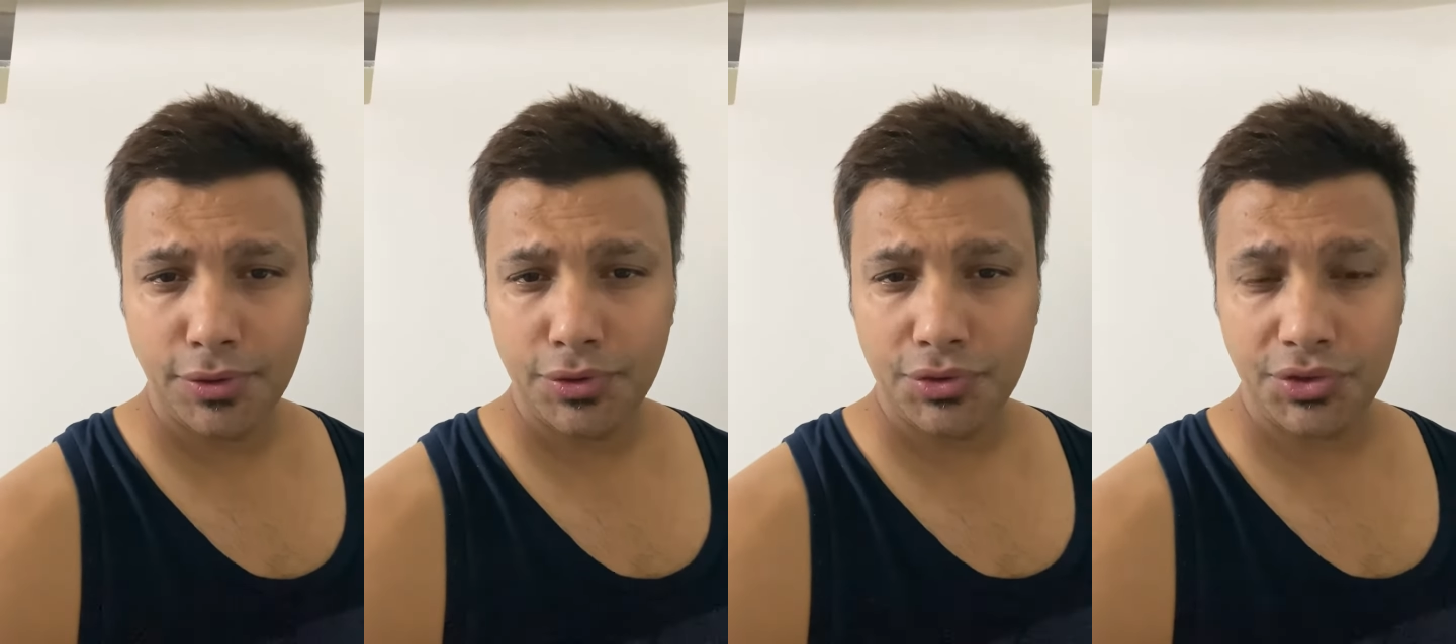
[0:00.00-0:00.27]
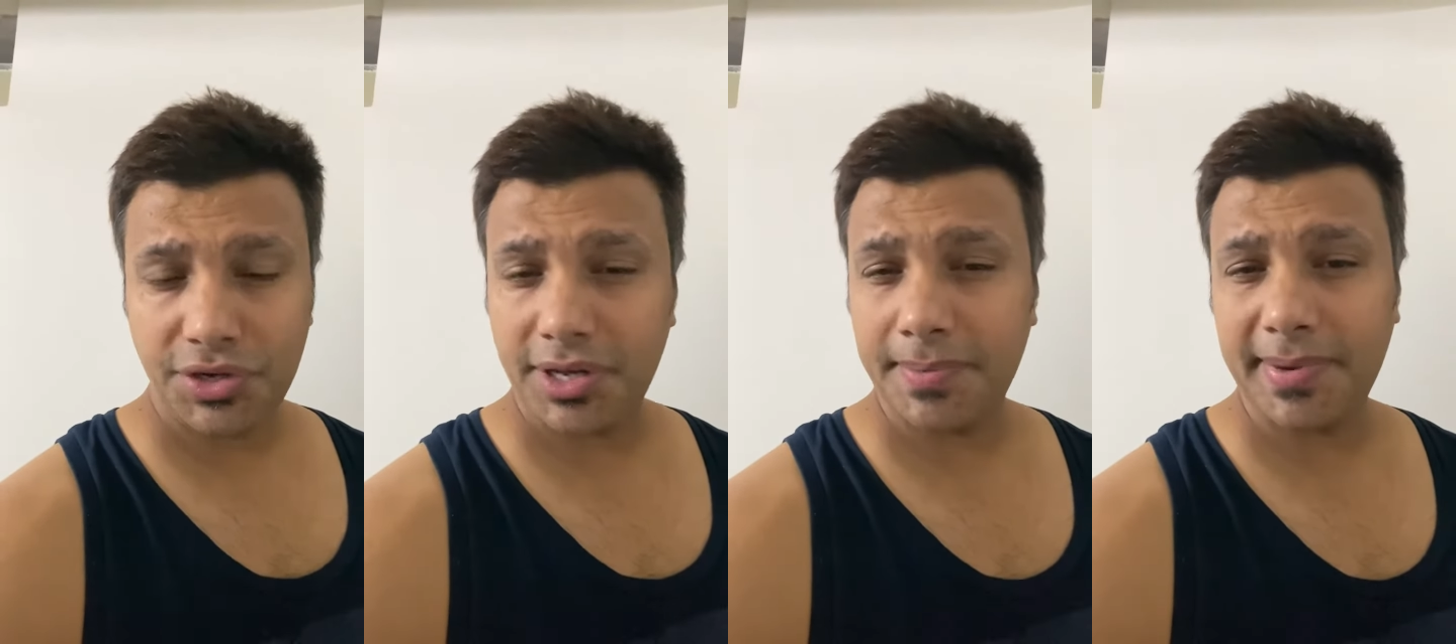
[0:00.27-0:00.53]

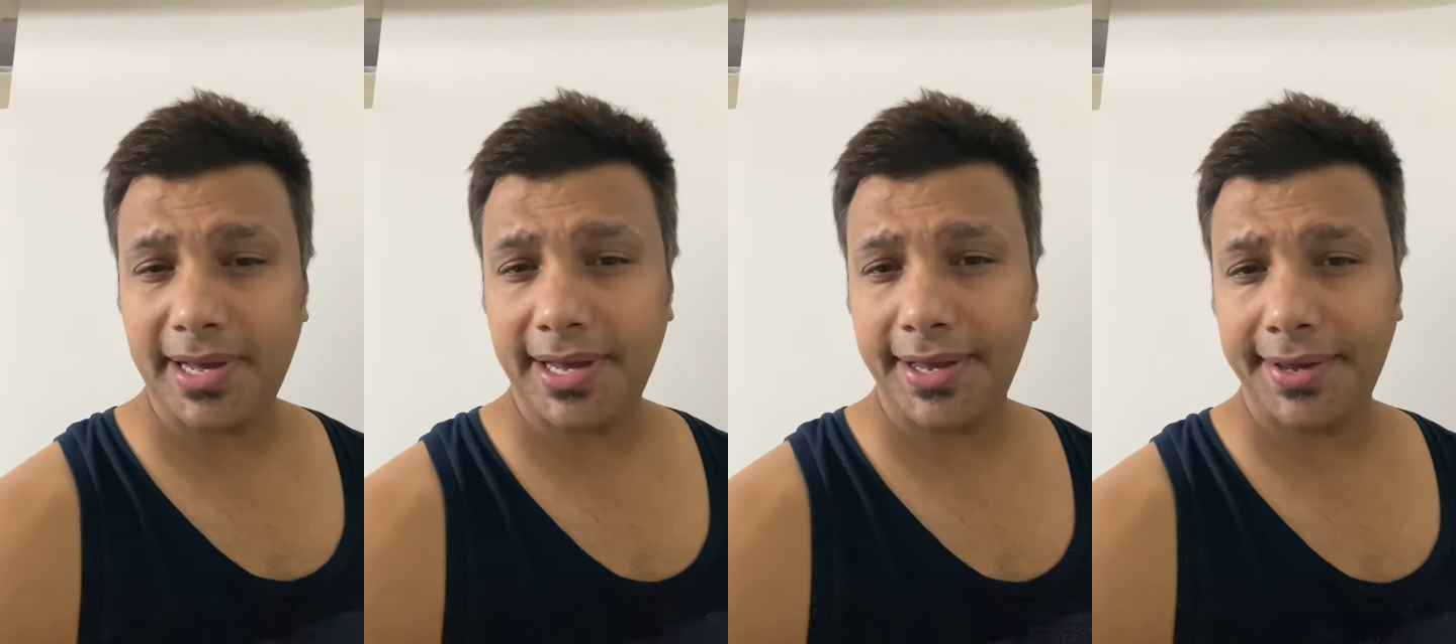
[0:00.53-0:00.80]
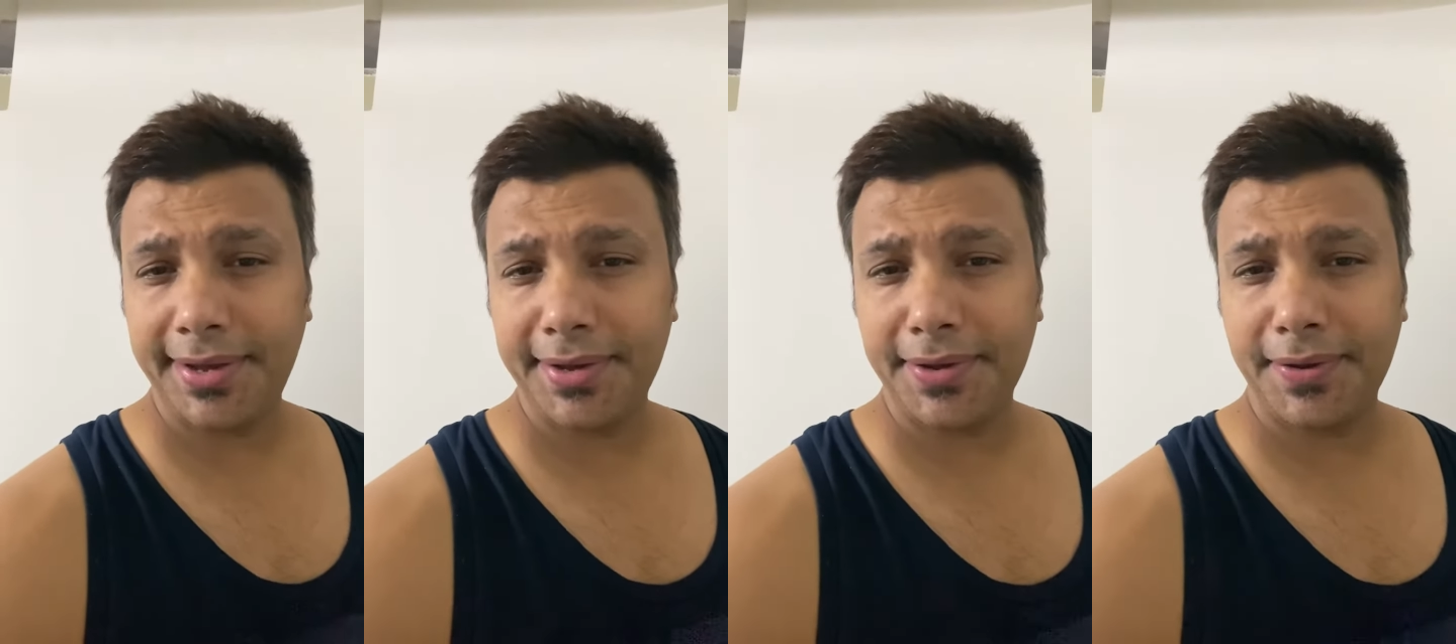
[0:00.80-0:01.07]
Today
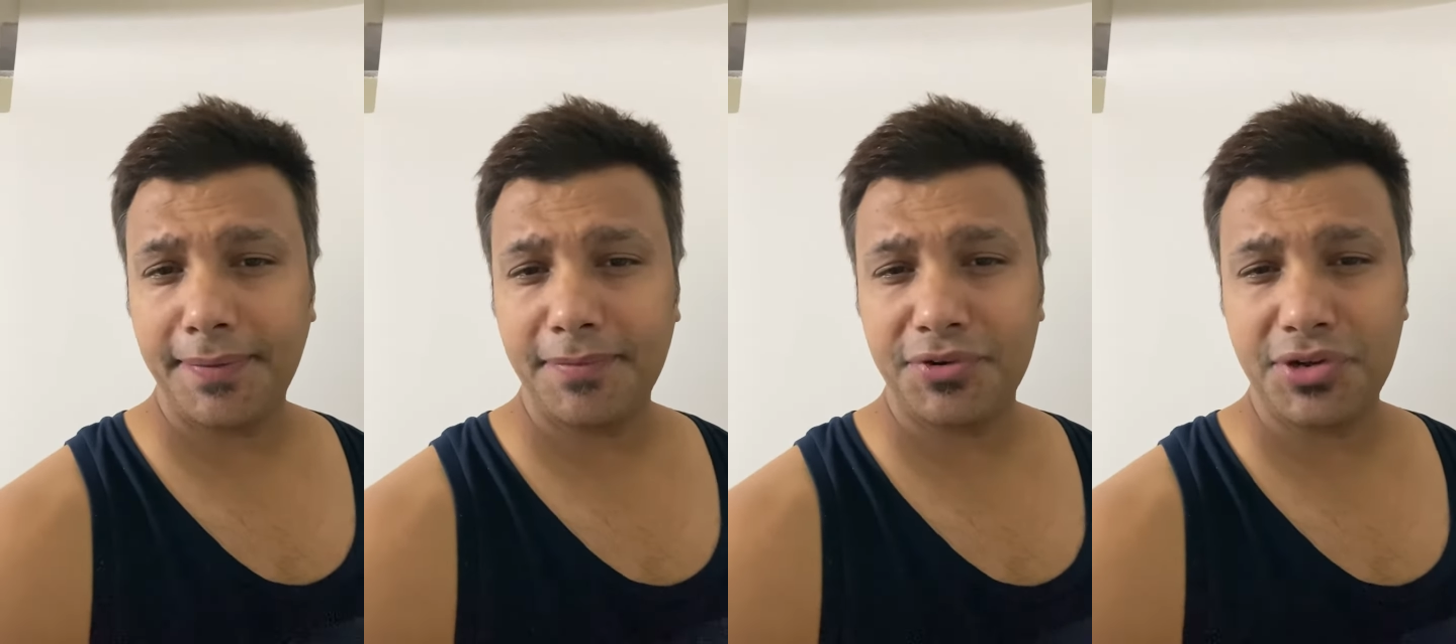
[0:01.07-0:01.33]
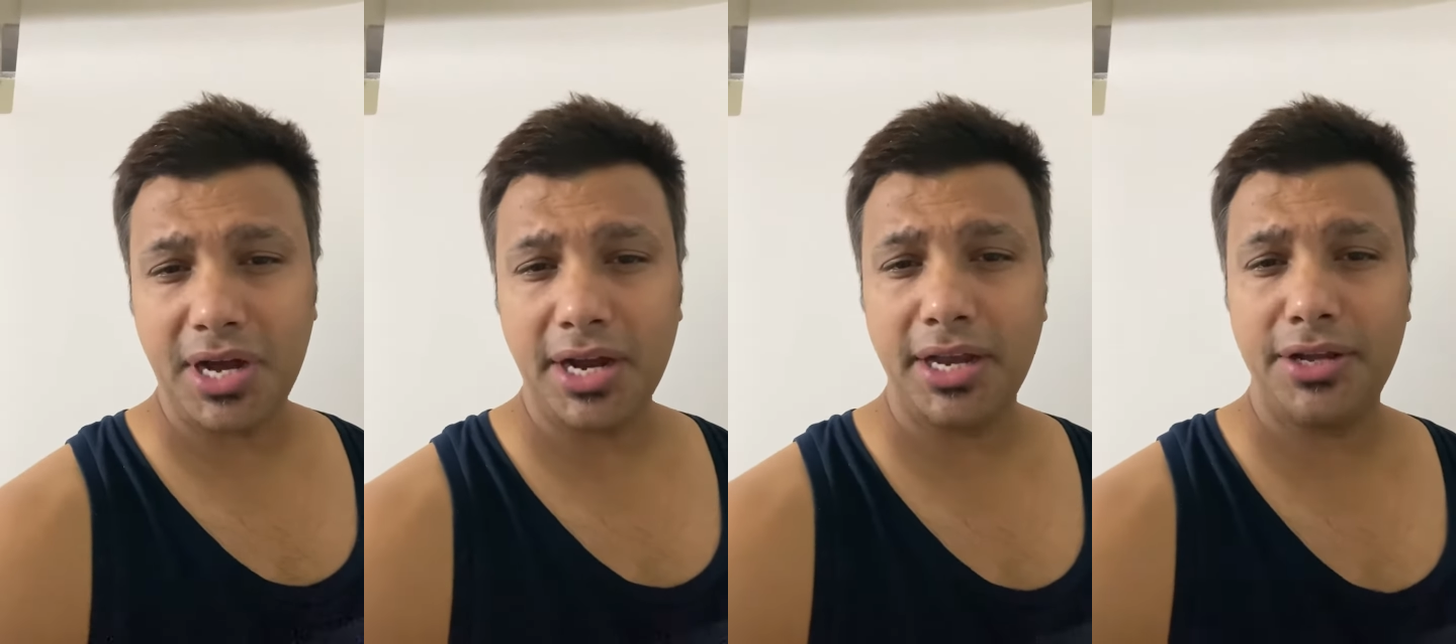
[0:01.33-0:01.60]
my
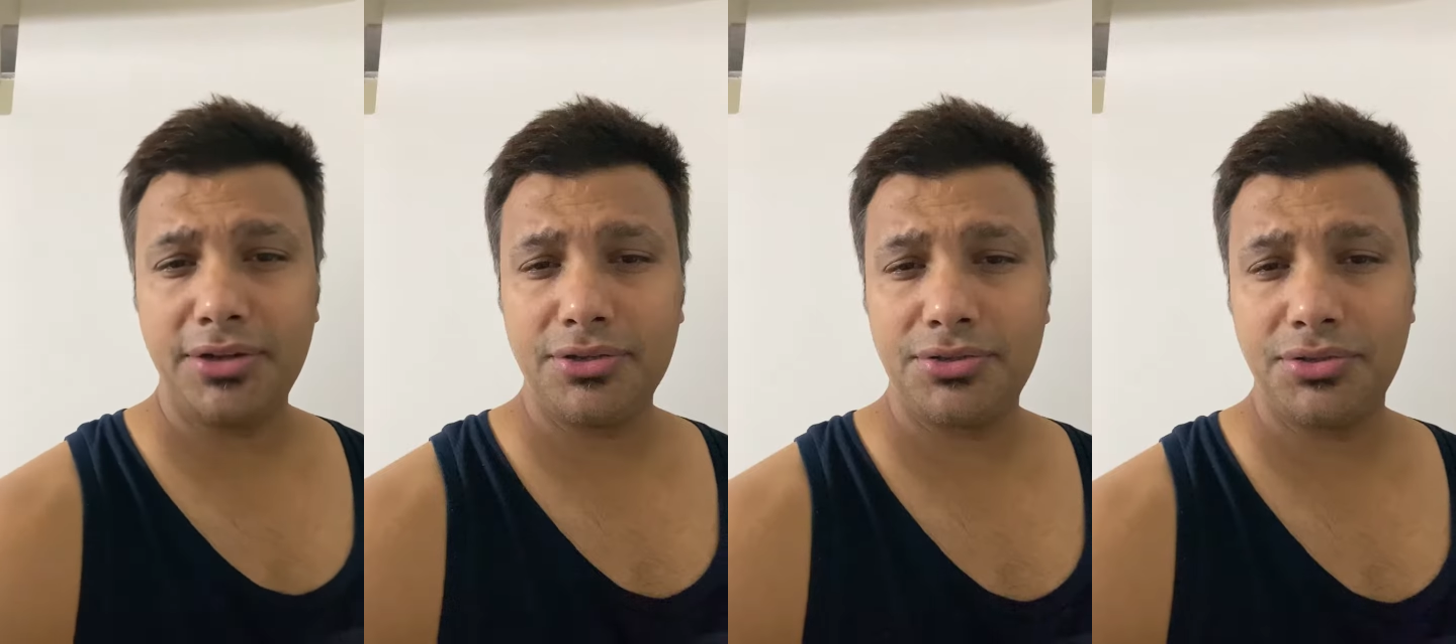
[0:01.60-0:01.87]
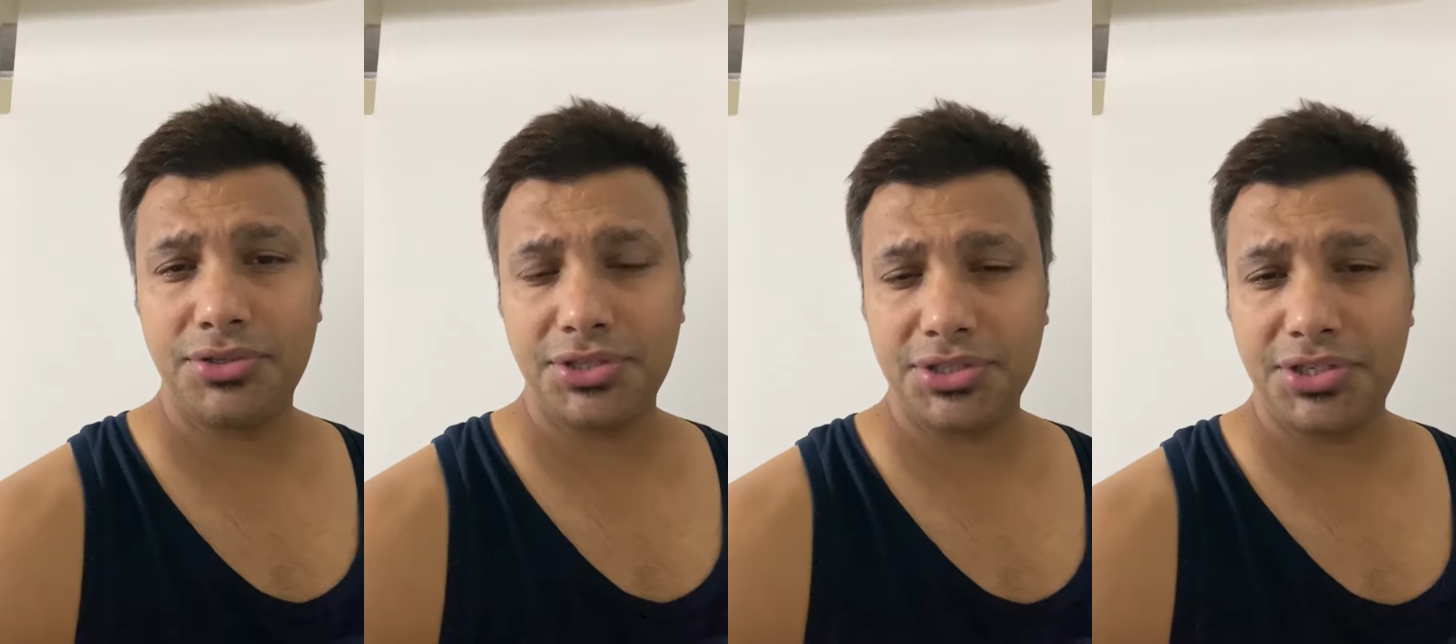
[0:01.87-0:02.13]
target is
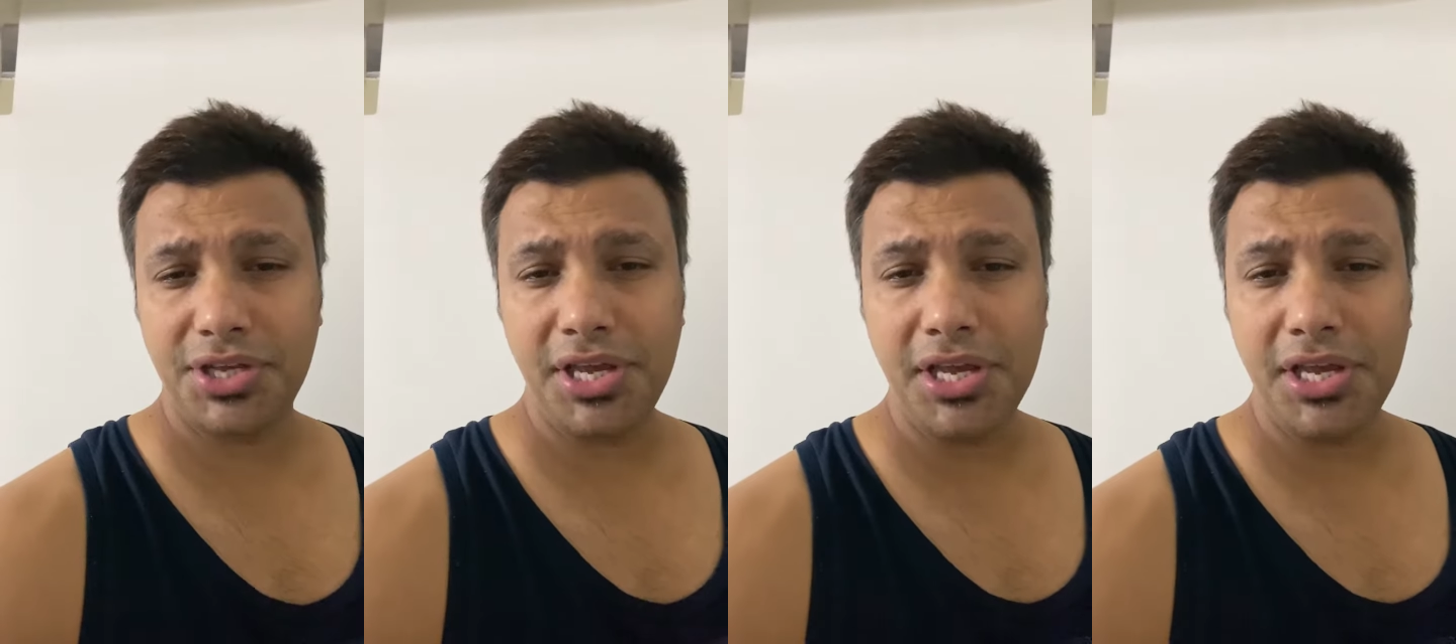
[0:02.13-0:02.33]
to just